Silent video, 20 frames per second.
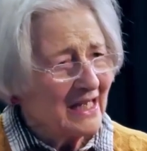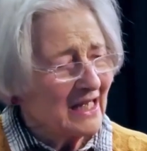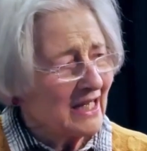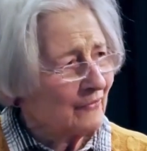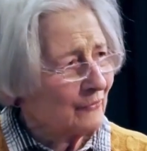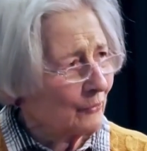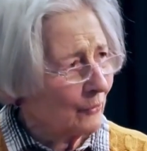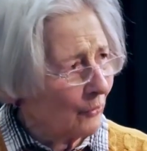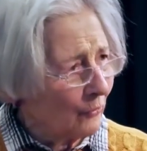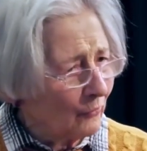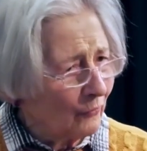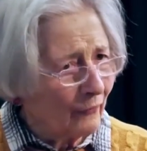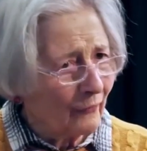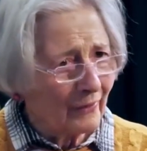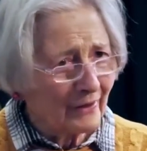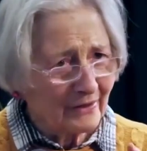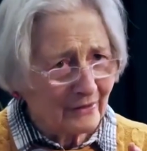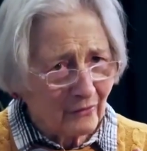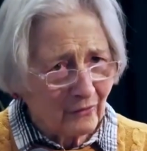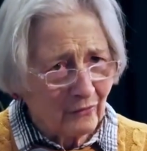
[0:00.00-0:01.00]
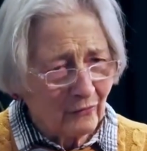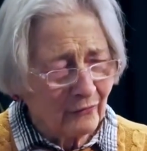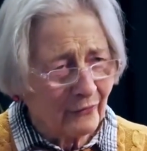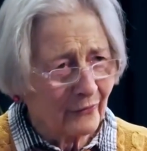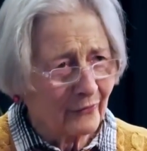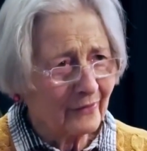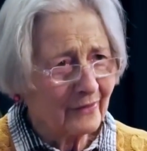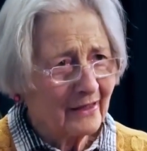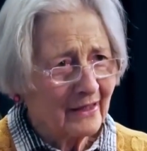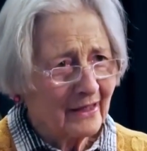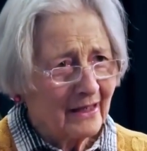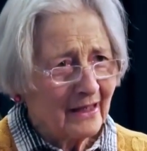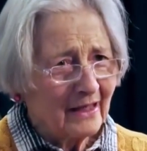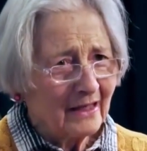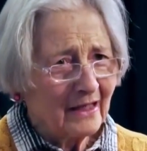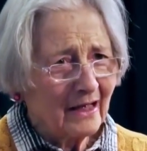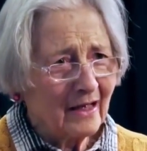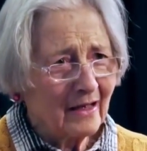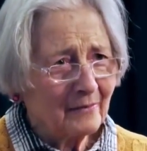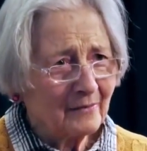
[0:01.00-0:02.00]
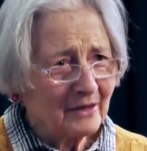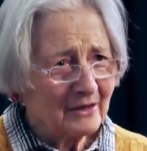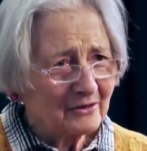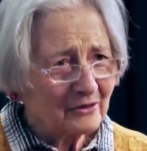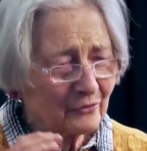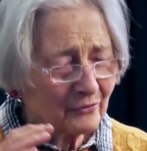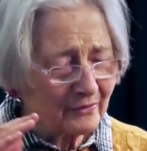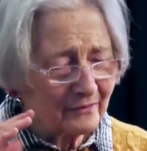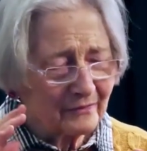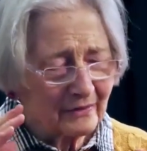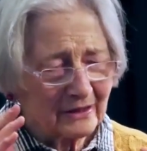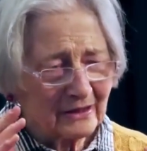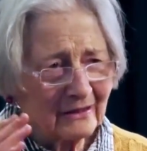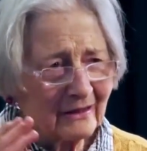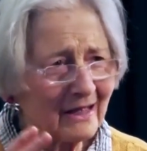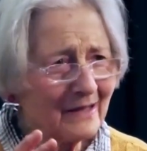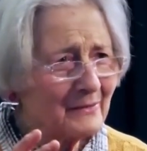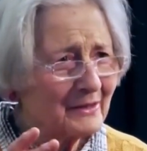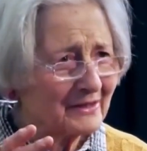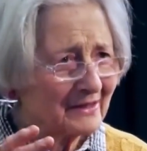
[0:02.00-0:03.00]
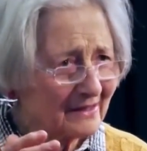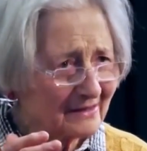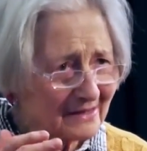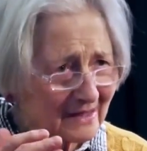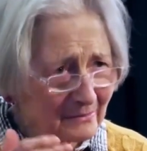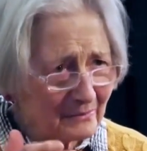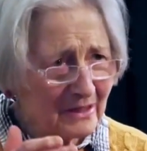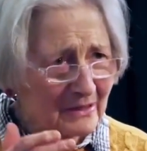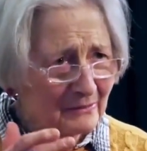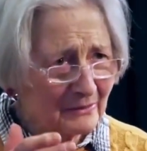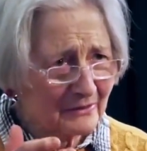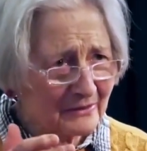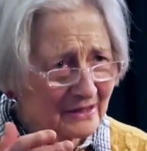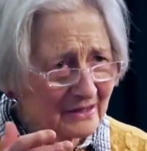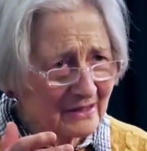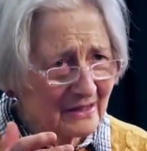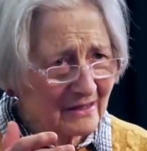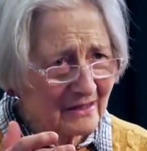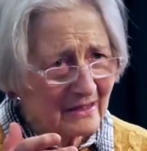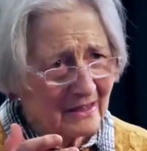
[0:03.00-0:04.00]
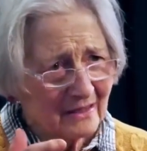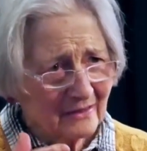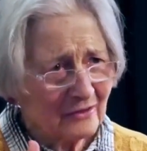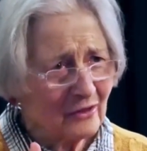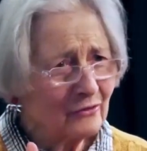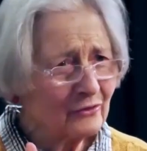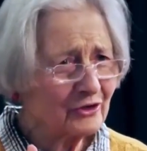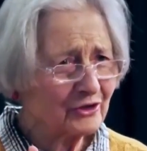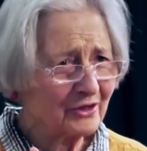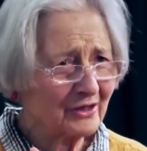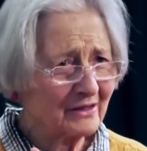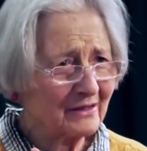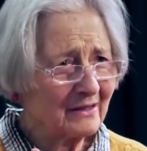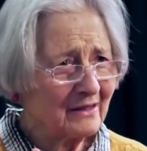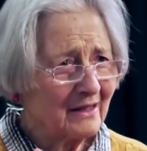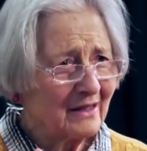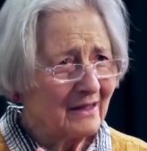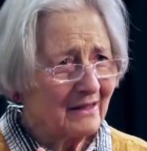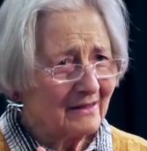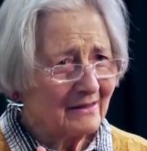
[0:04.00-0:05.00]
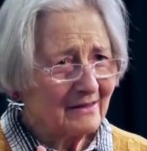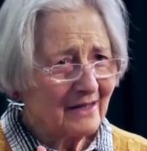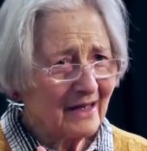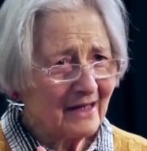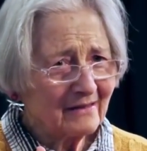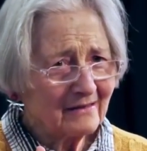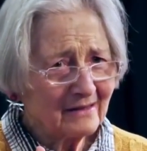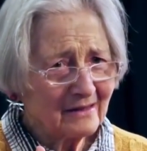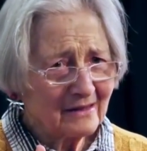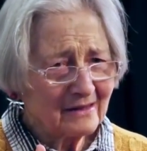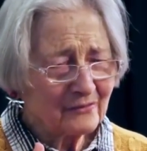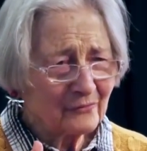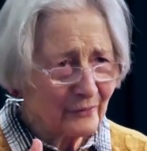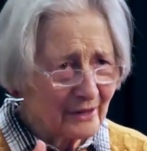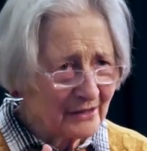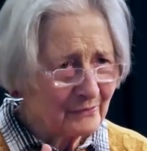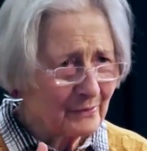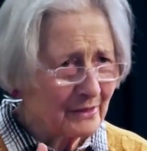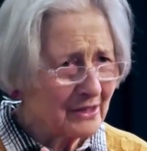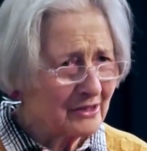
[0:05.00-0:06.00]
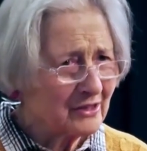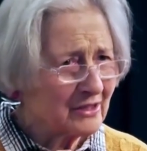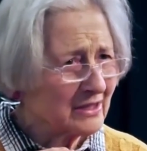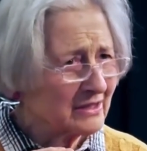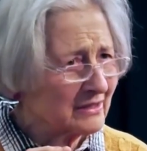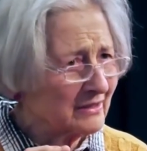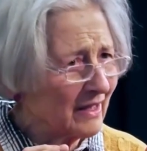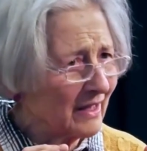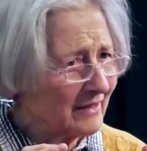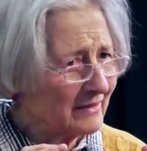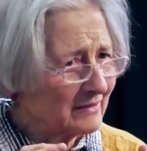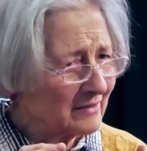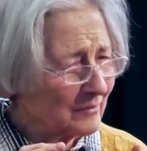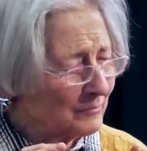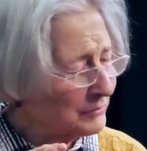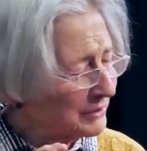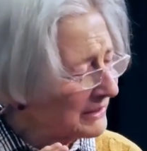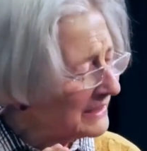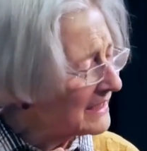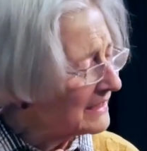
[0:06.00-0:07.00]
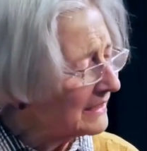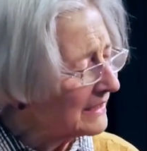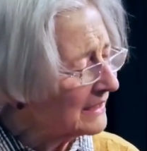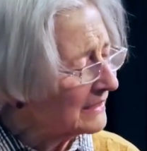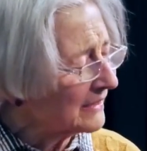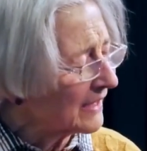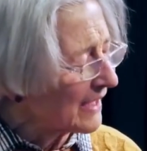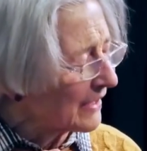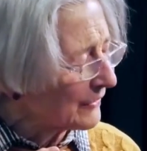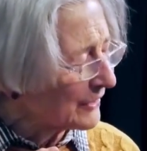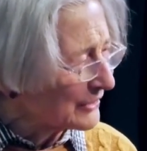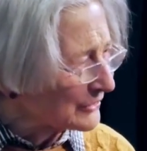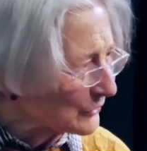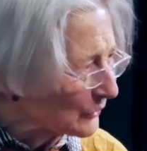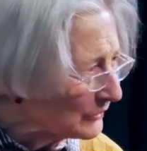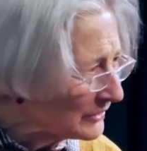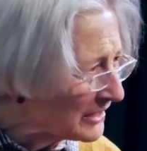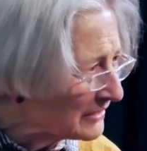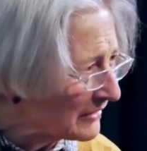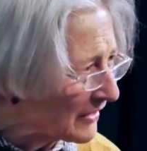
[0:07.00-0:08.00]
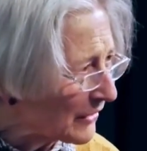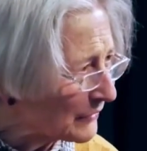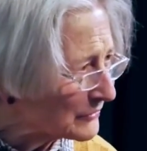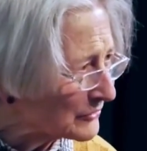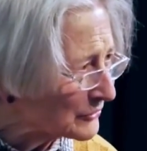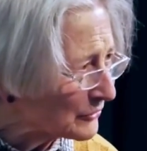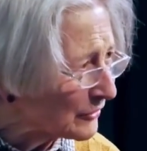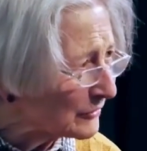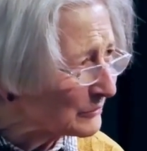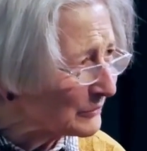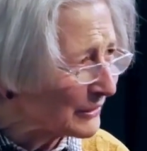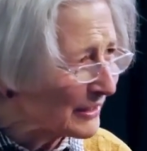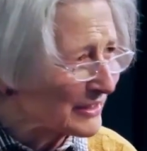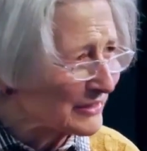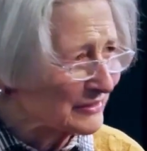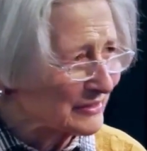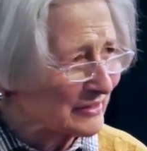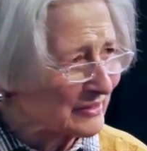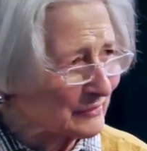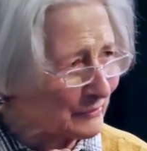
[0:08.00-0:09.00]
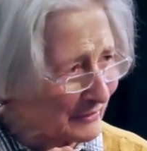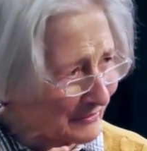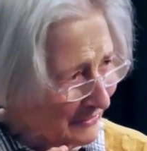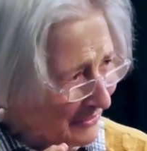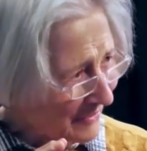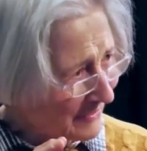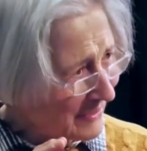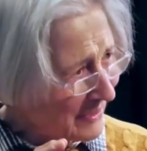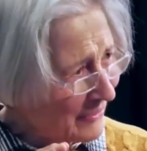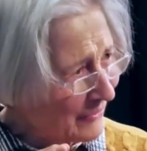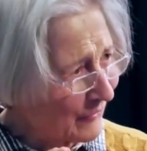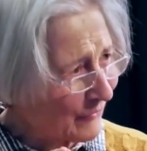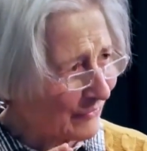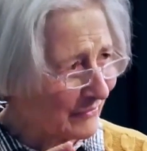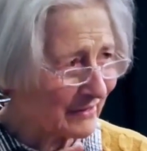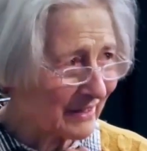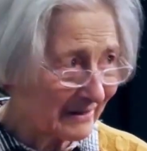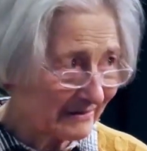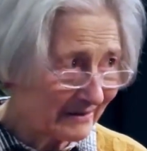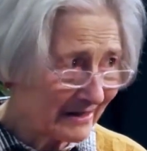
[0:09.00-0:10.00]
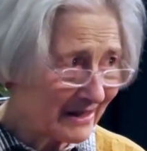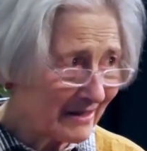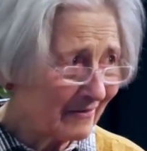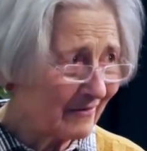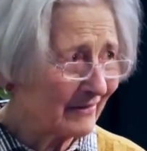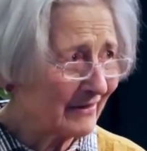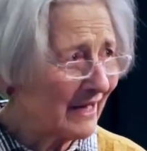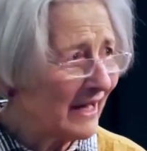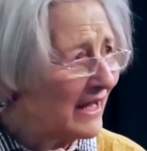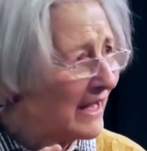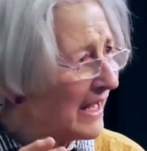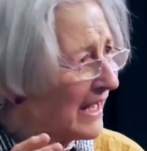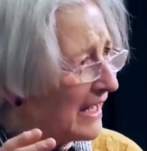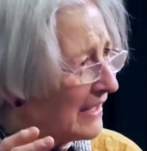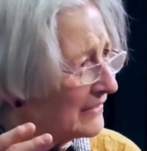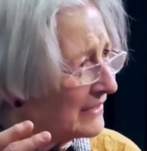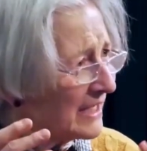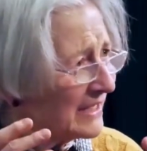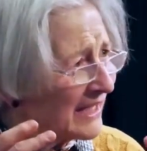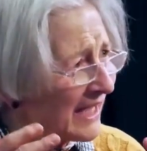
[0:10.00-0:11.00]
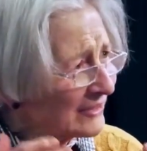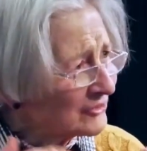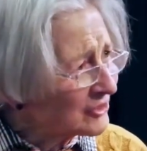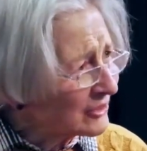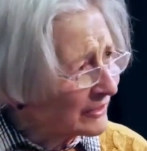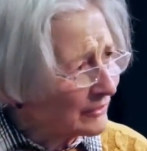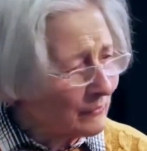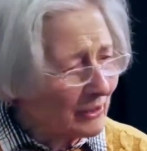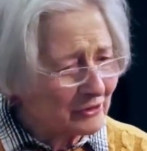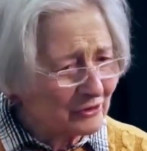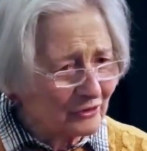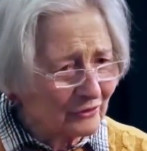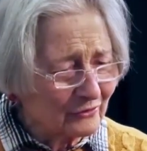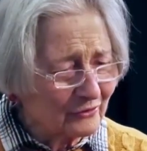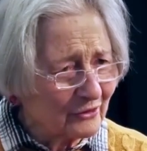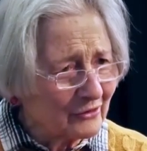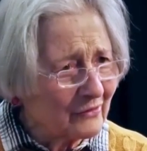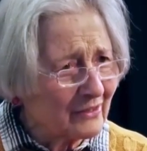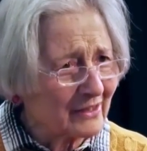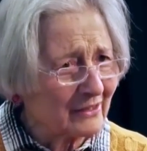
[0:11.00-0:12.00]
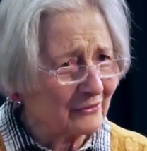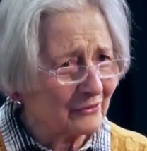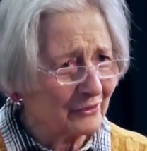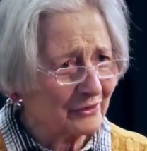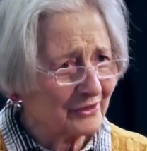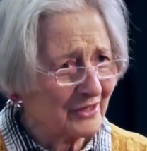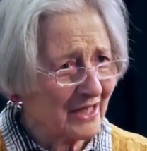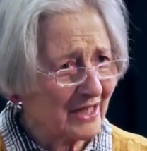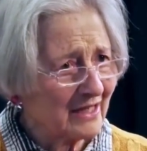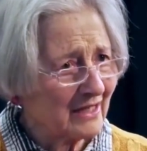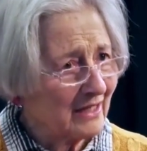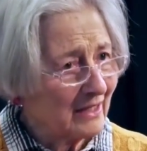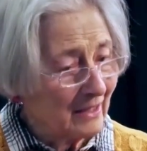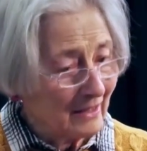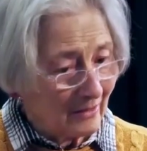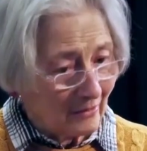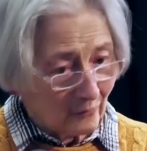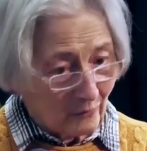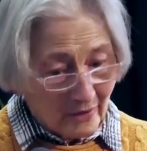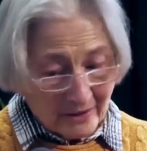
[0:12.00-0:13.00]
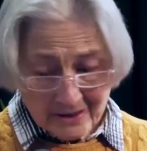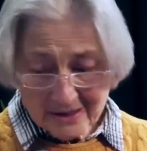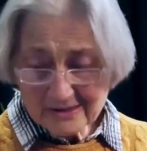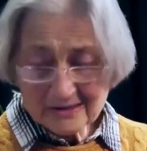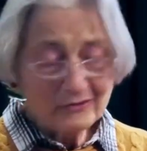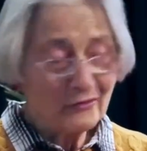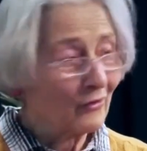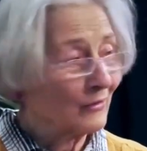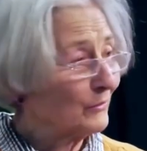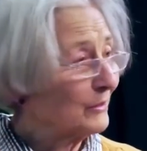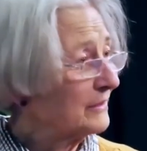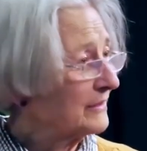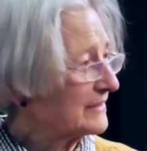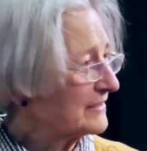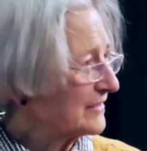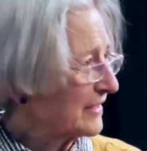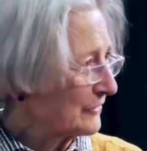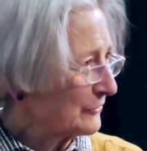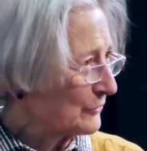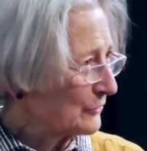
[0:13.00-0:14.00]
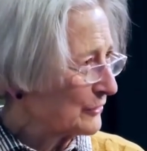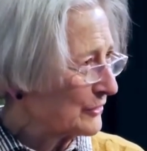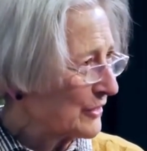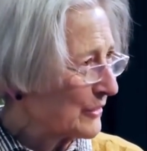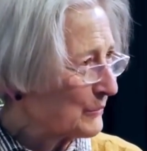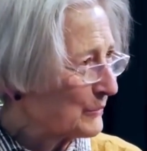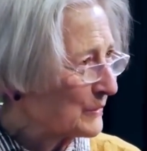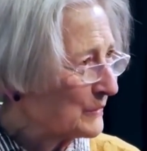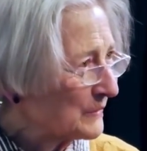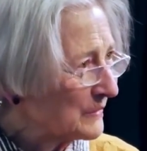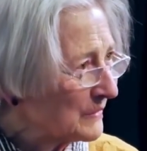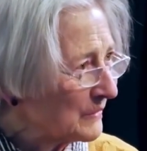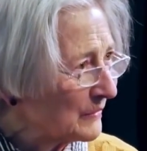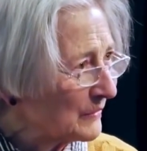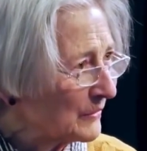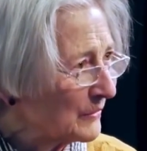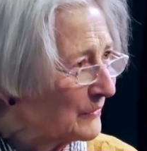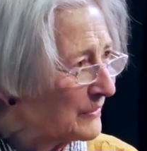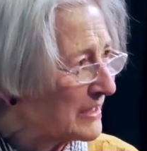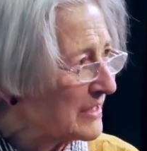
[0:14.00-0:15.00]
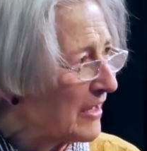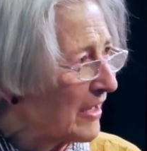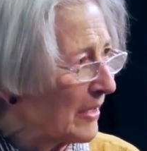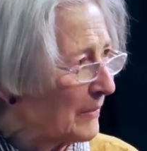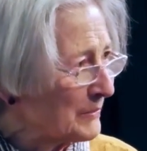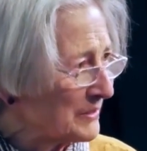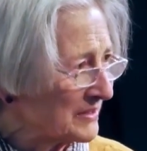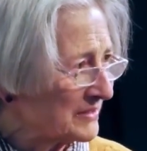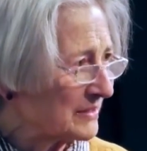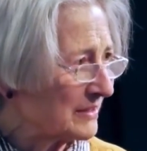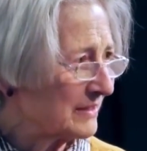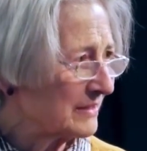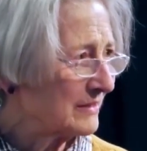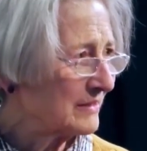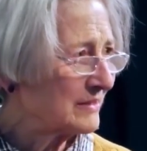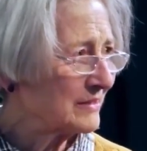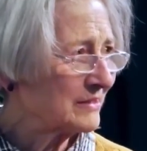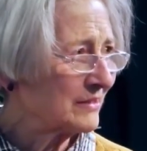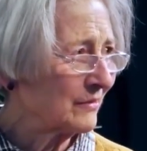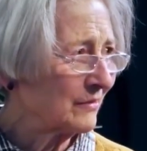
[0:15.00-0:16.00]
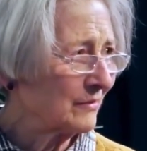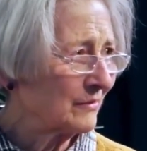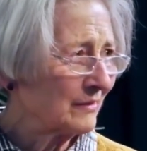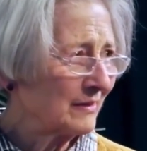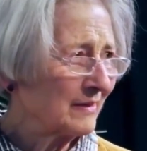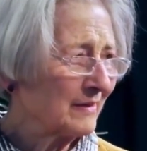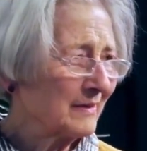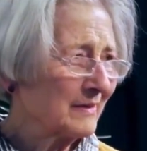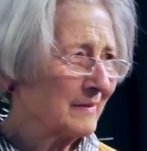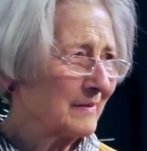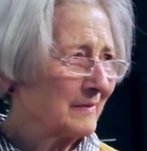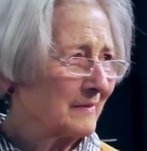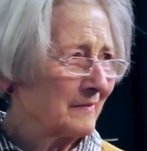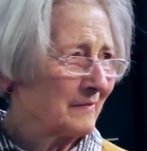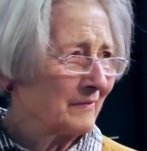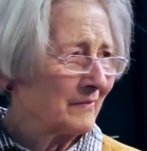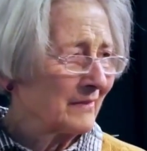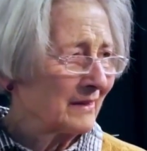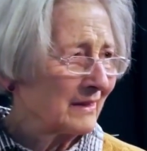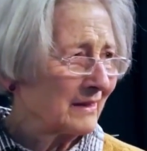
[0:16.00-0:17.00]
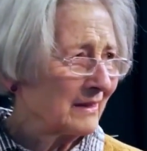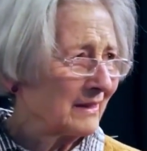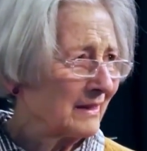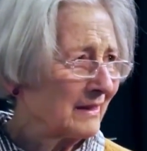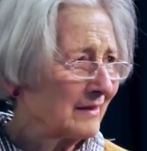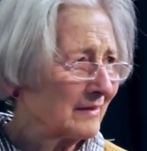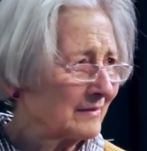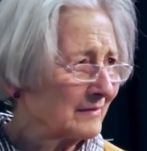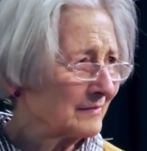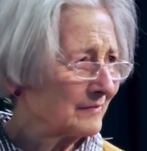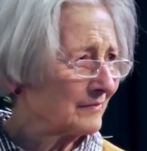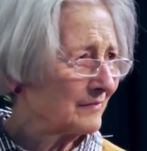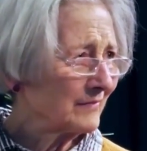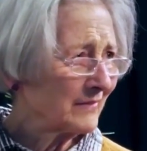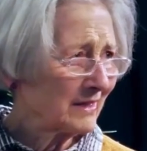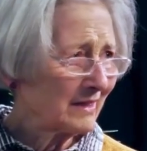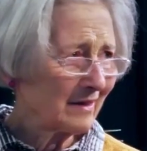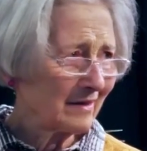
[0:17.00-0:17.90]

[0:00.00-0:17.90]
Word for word: if you are over and over yeah. um, sort of acclimatizing people to the notion that free speech is not completely allowed, it's only allowed mm. in hmm. certain places, but not here and not well, there. And, exactly. and actually, what you're doing is you're saying, what is normal is censorship mm. the opposite, Yeah. And you have people like Hillary Clinton yeah. and John yeah.